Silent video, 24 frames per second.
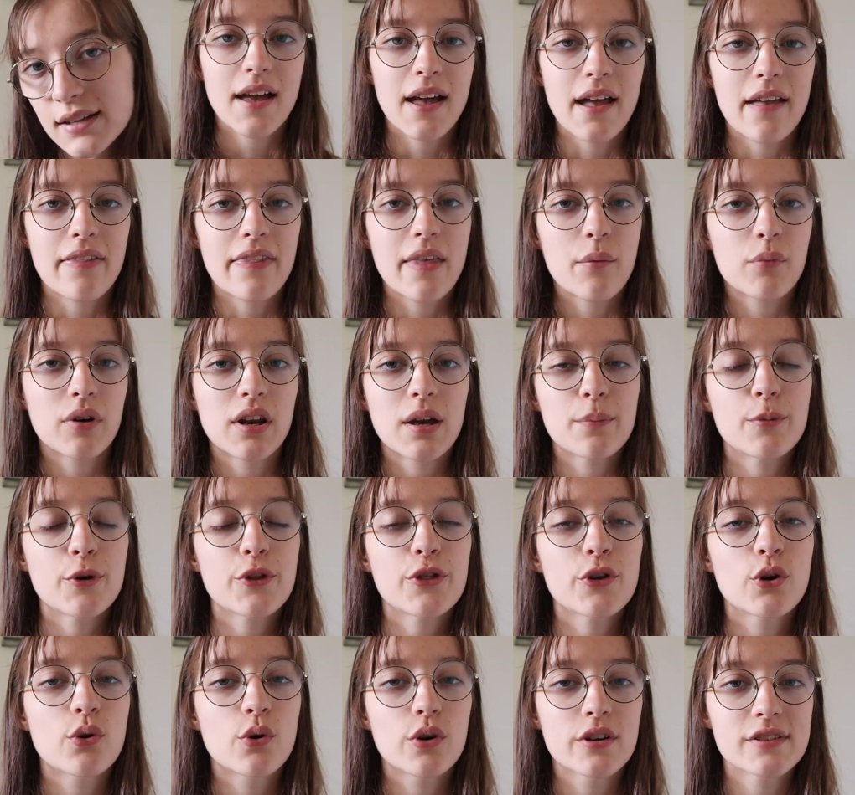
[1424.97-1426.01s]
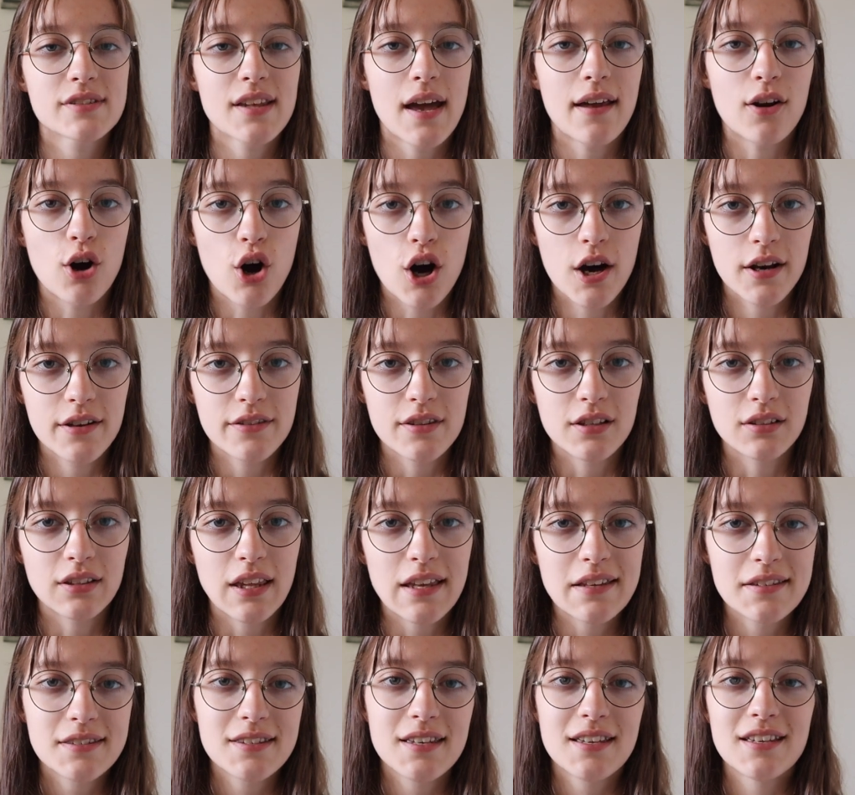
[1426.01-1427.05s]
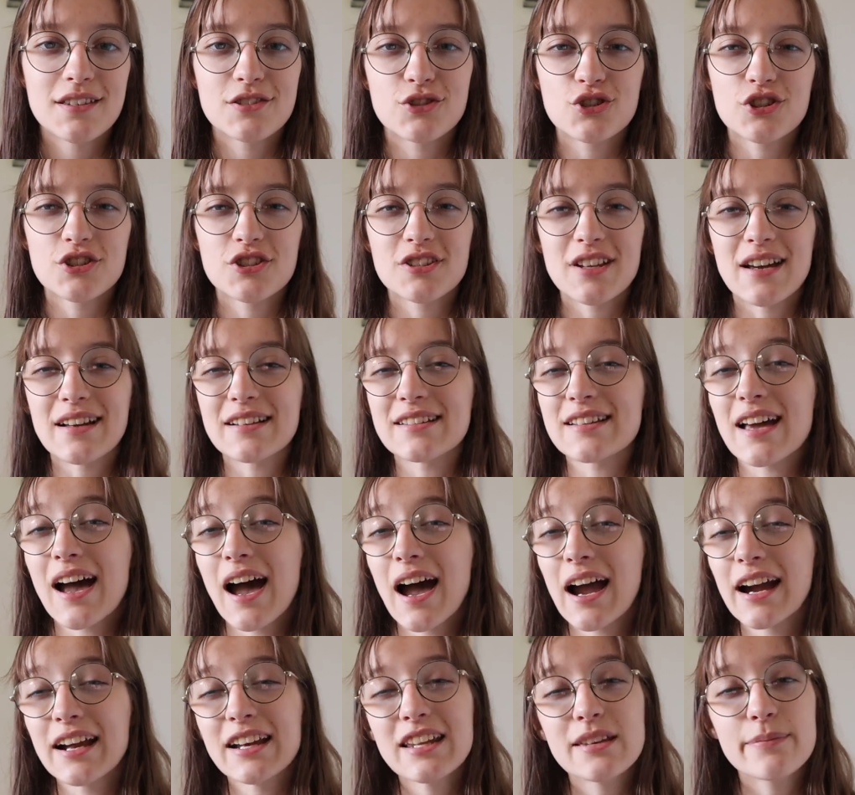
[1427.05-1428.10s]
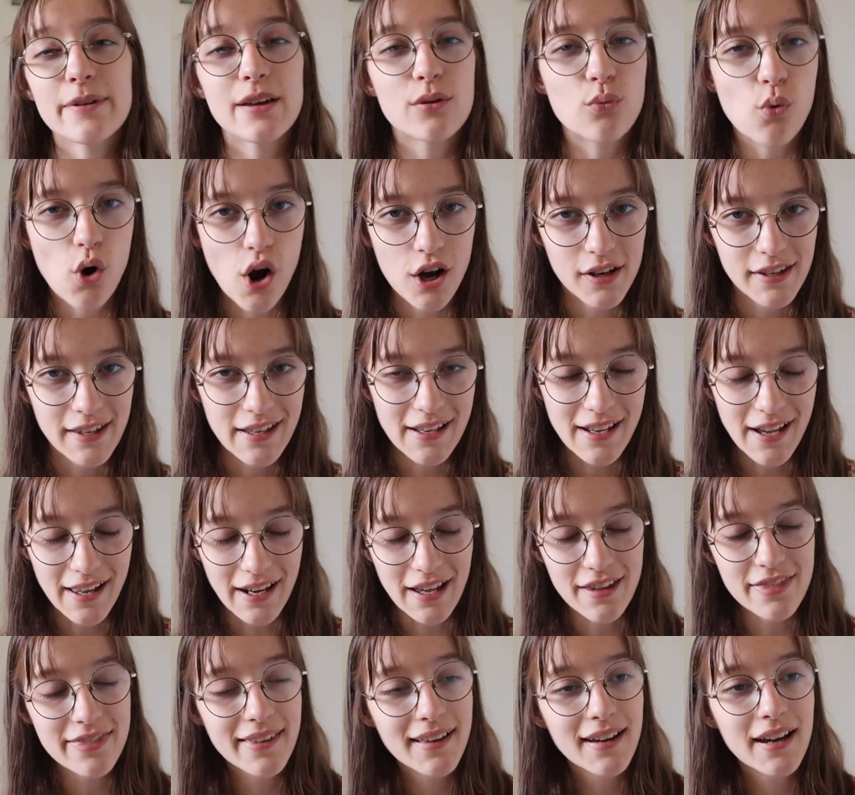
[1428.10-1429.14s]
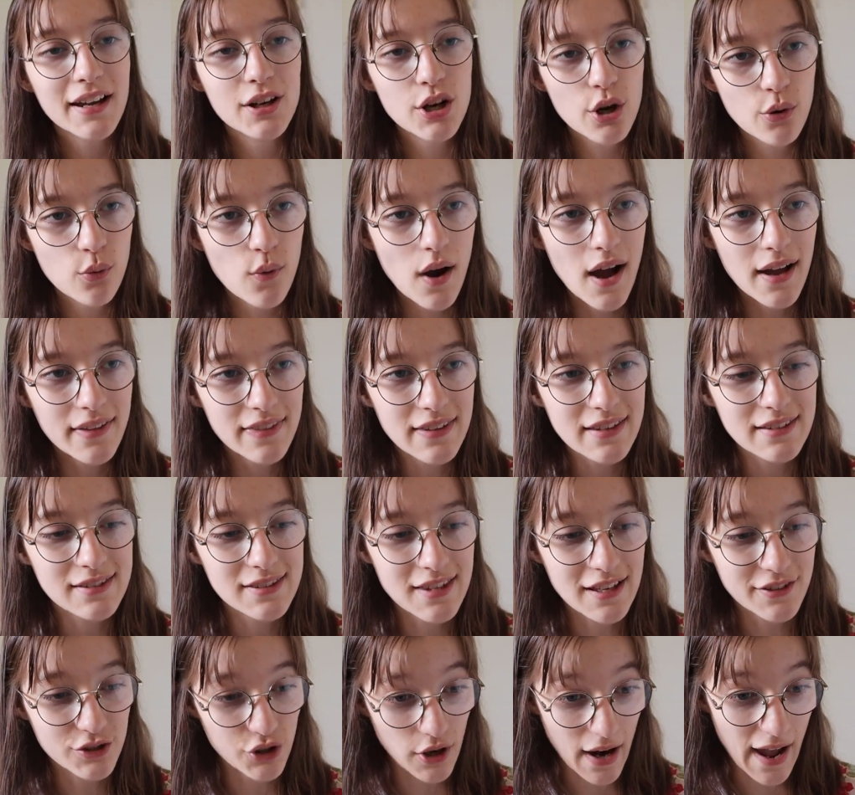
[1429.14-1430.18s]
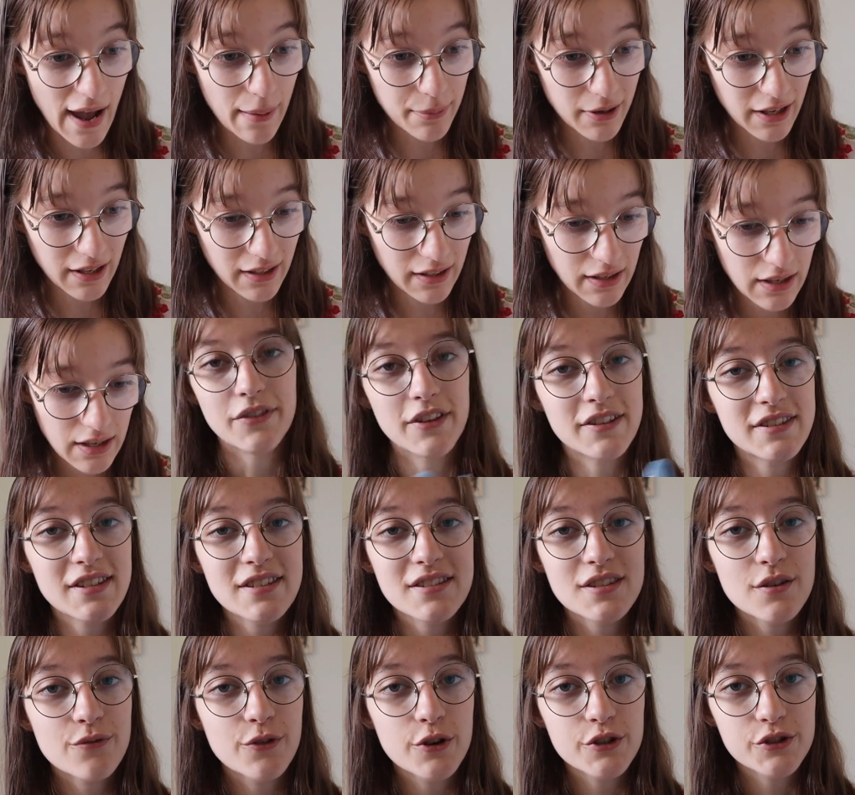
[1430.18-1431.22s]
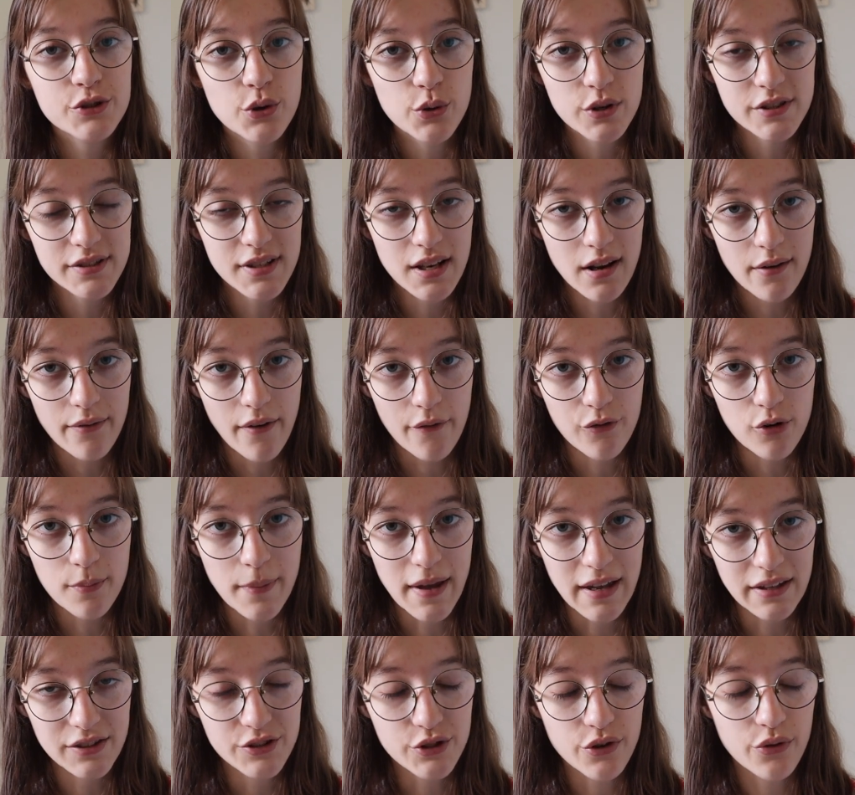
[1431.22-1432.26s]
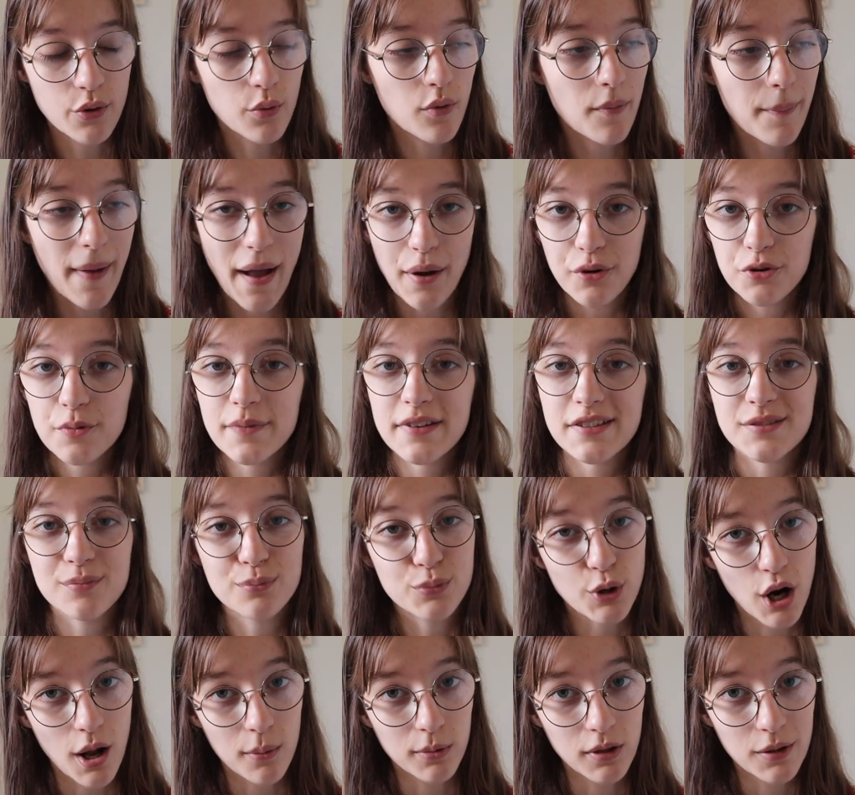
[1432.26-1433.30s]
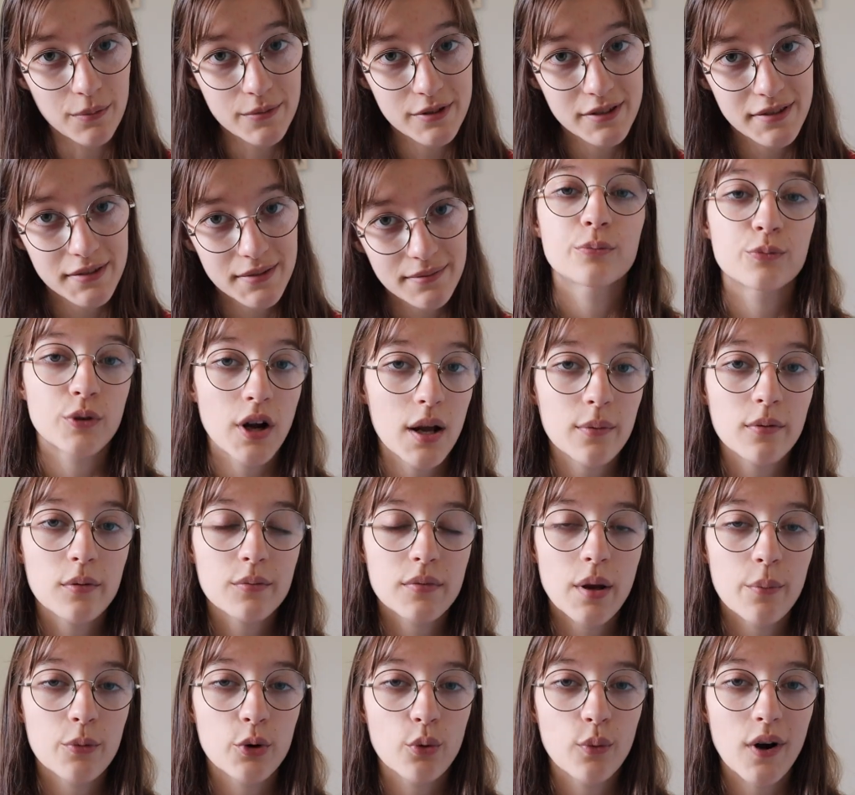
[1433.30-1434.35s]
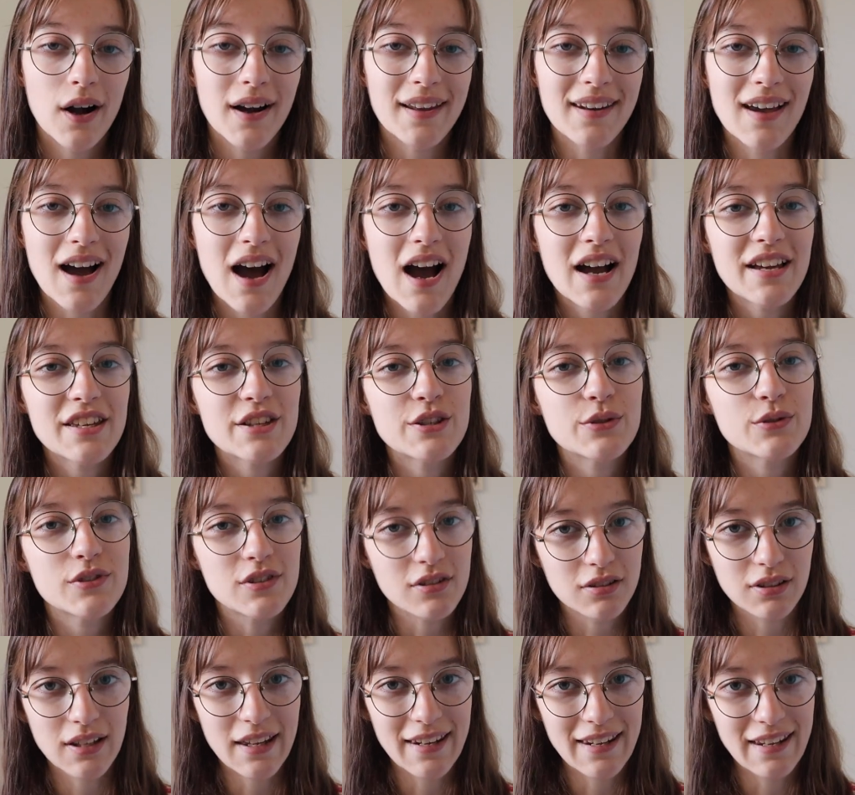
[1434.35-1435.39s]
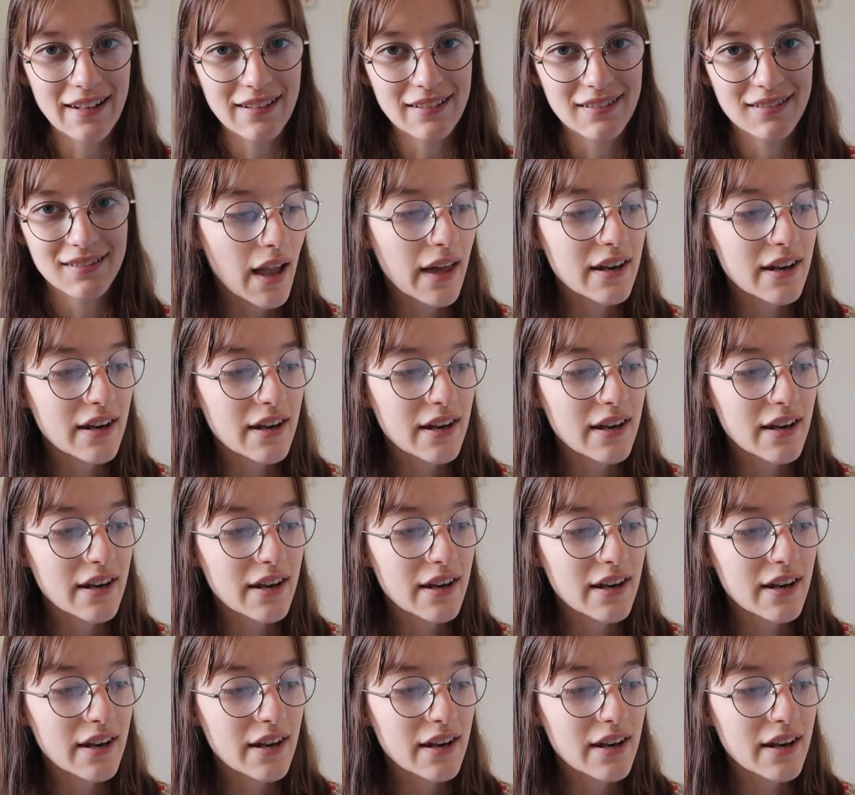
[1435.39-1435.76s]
And then when I put the corset on, the lacing is just a tiny bit wonky and I think I know why these things are happening. This is the first corset I've ever made, so there were bound to be some problems. Problem number one, I used linen.